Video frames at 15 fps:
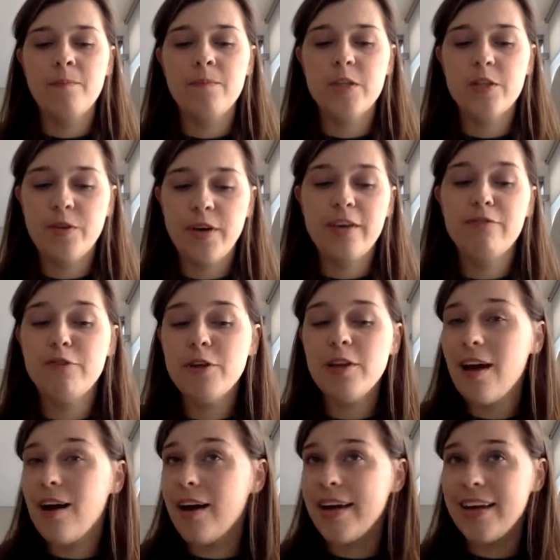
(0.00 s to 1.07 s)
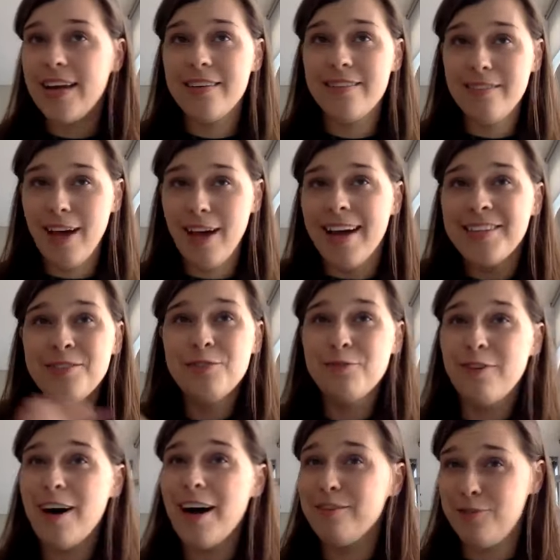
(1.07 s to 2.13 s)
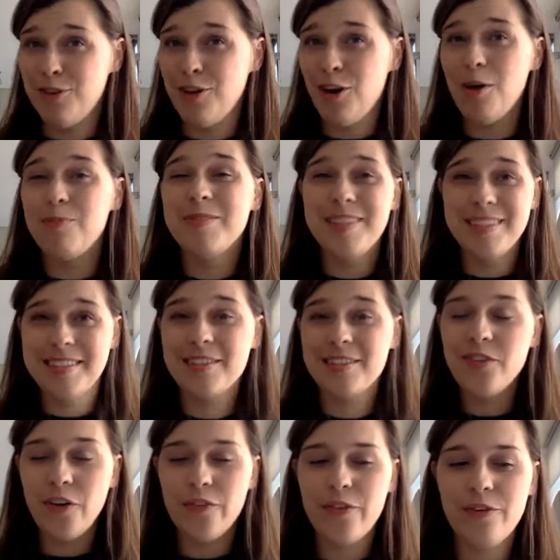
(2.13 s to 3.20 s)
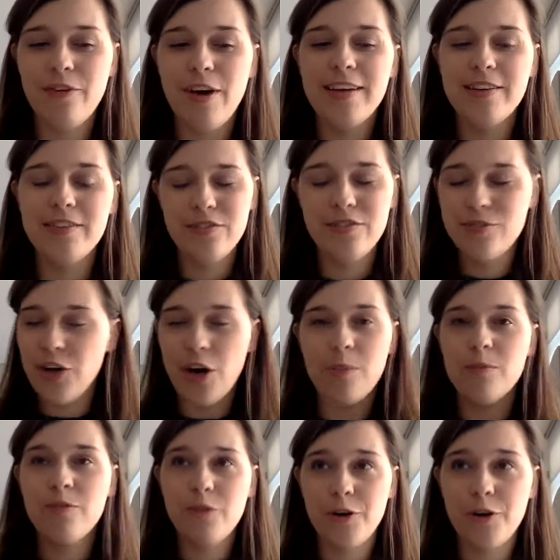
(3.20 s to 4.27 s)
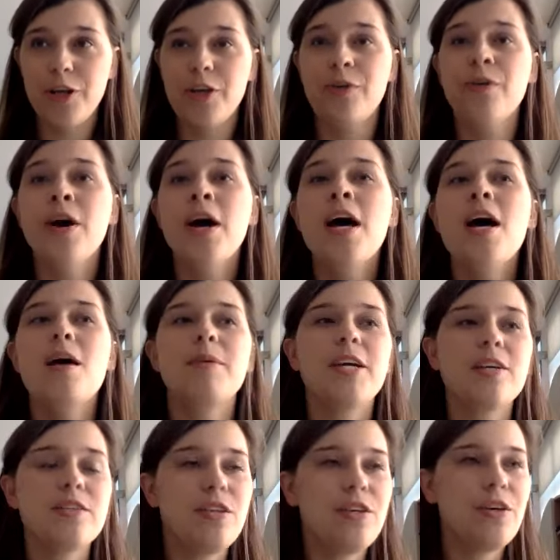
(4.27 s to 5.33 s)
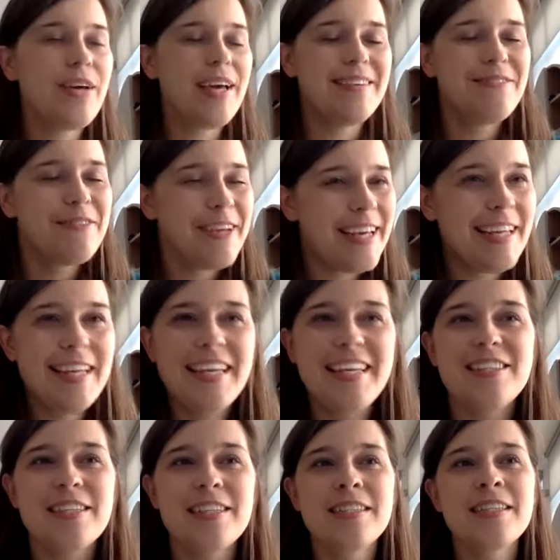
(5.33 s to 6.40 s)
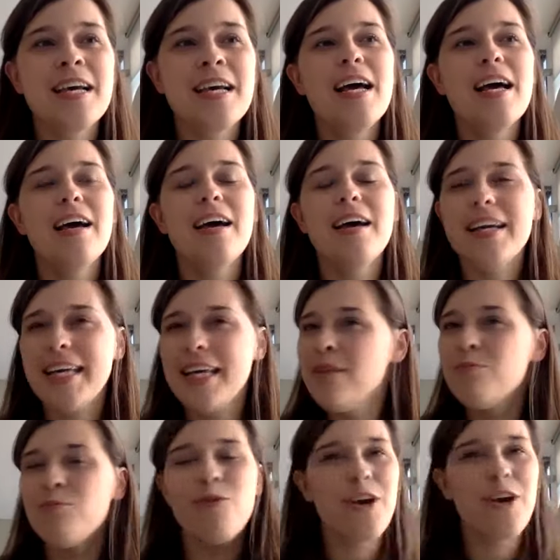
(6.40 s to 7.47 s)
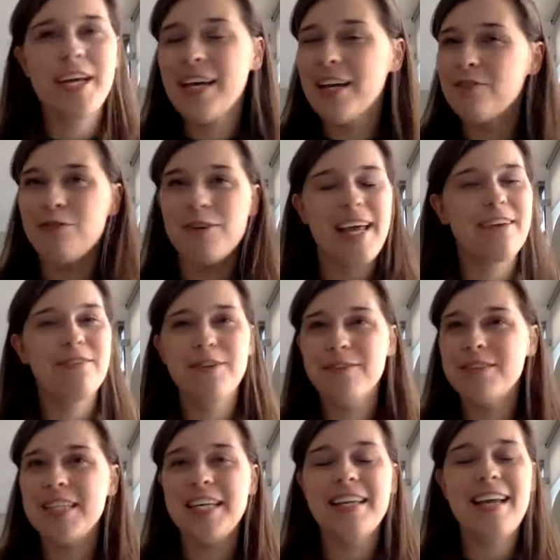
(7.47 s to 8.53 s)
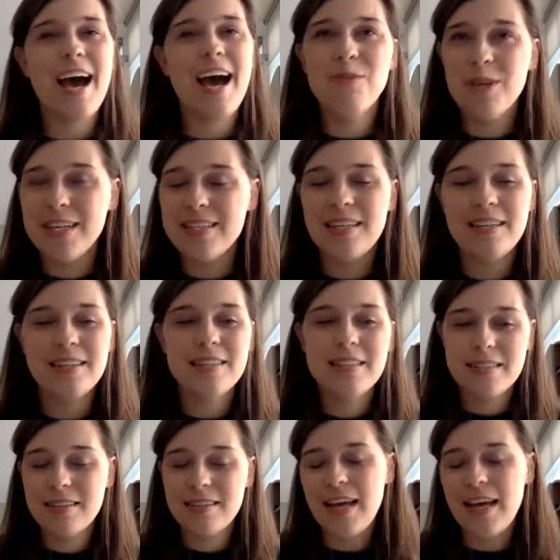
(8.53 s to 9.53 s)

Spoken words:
So if you like a 9-to-5 job, this is not the right job for you, because you can really just keep working for like 15 hours and it's